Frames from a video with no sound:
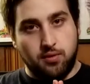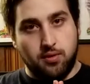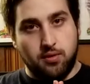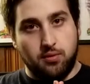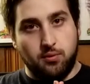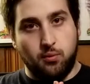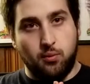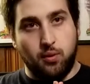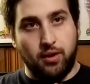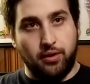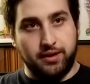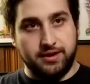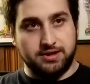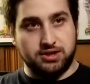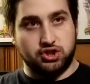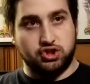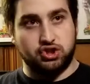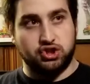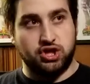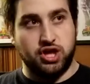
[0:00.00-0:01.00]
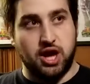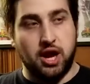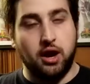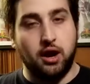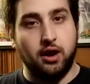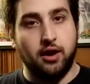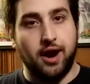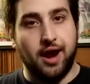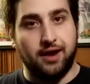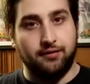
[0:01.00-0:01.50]
willing to
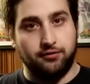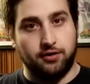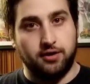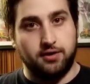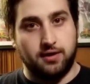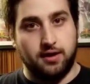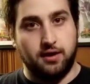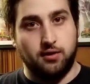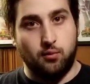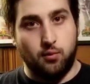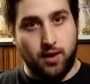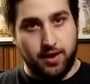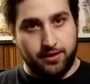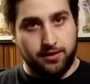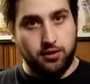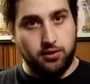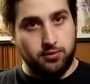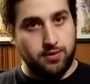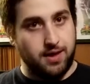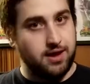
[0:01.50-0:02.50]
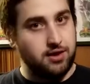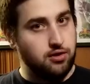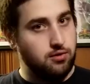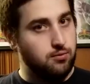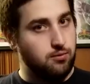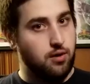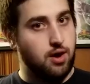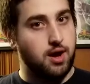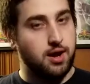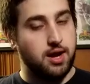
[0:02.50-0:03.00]
share everything with you that you
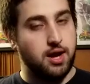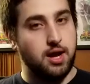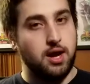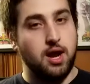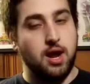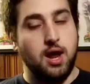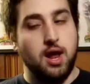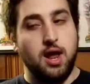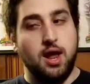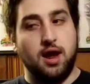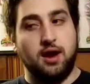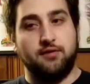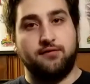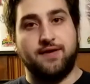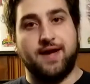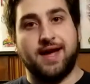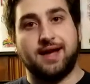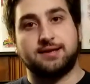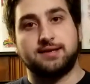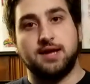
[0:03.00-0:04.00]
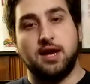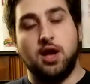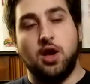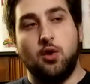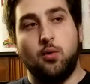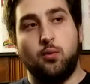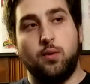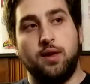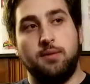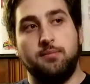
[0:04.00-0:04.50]
wanted. In fact,
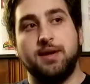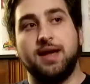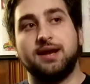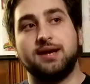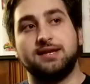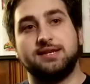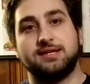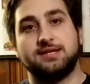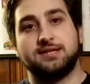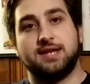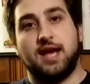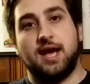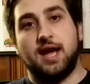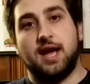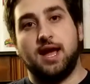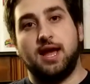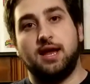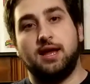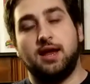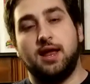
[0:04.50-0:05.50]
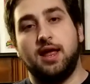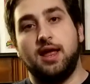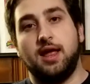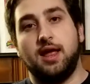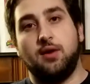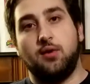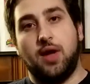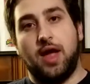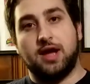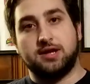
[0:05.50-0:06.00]
we made a design
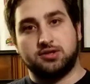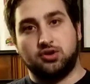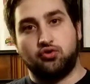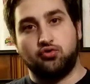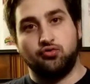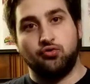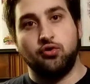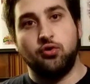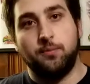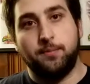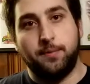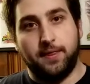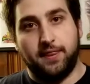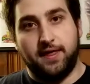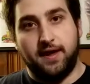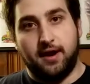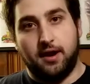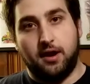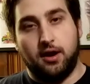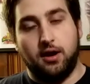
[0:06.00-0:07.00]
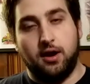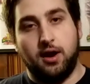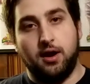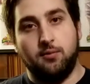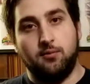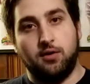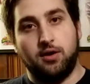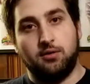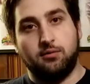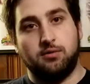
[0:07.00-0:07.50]
as a group there,
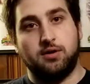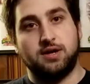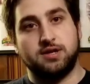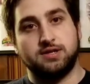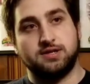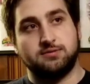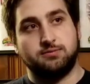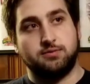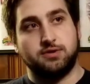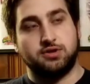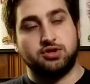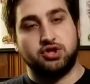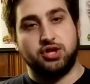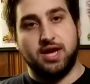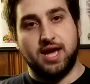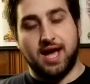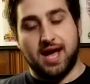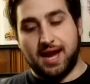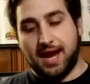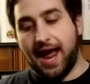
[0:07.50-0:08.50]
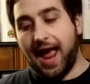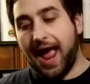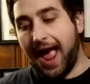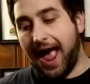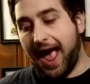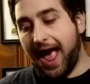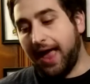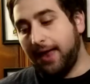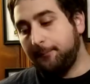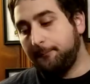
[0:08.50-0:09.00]
and what it was was she had a
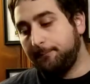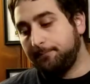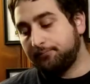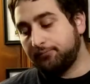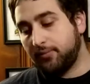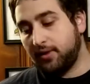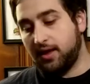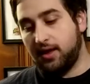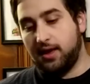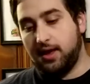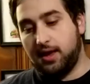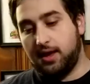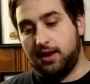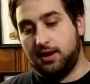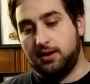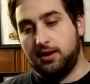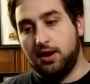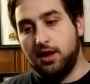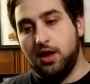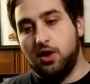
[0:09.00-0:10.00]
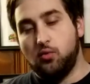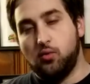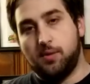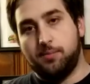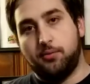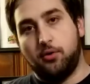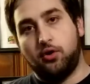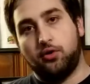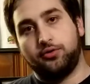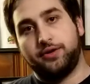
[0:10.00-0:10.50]
hat, and we
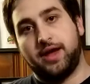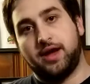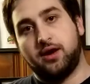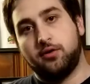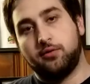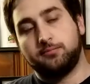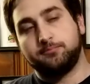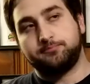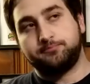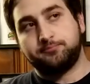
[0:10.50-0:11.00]
pulled out